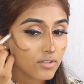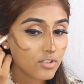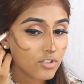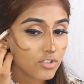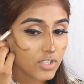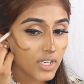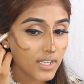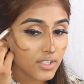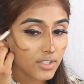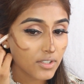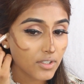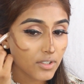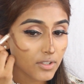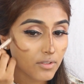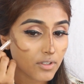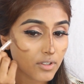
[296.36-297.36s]

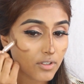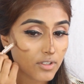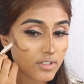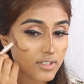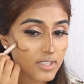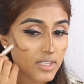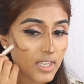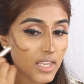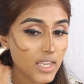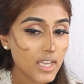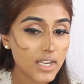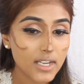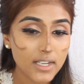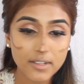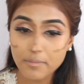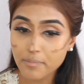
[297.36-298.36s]
shadow across
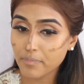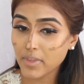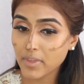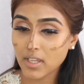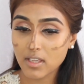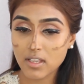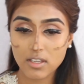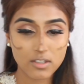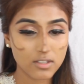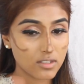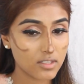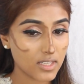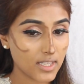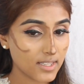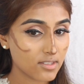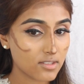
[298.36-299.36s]
here.
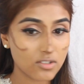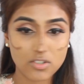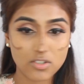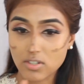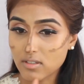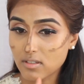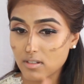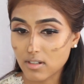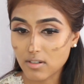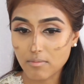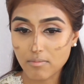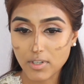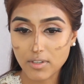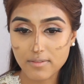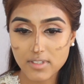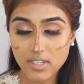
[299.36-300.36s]
So that's just done on
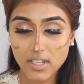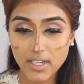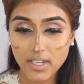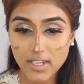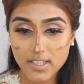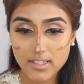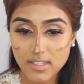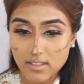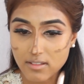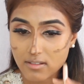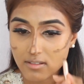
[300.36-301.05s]
both sides.